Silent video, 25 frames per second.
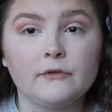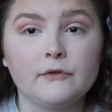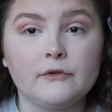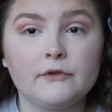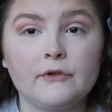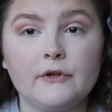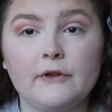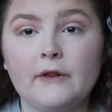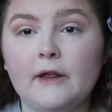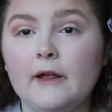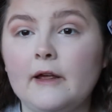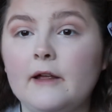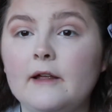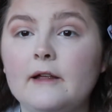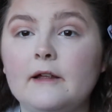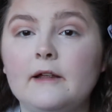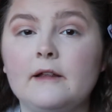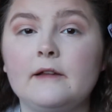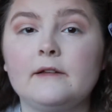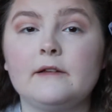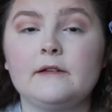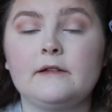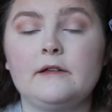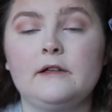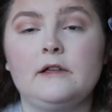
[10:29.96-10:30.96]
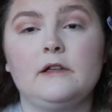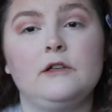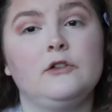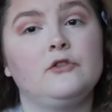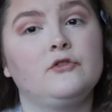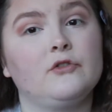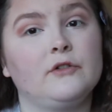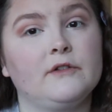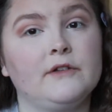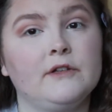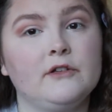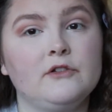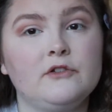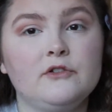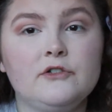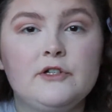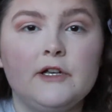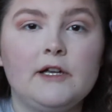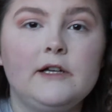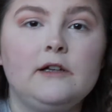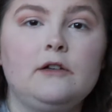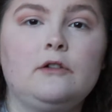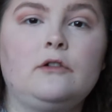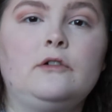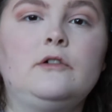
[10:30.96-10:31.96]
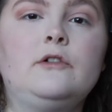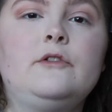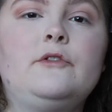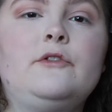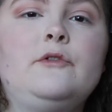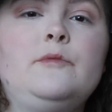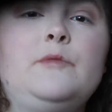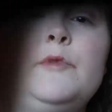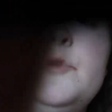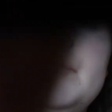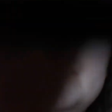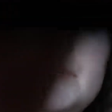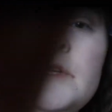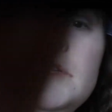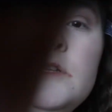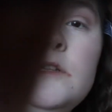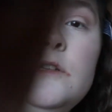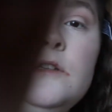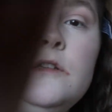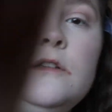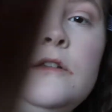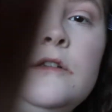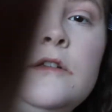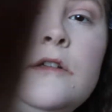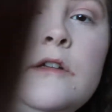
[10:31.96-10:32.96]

So that is the transition shade. I'm going to zoom you in.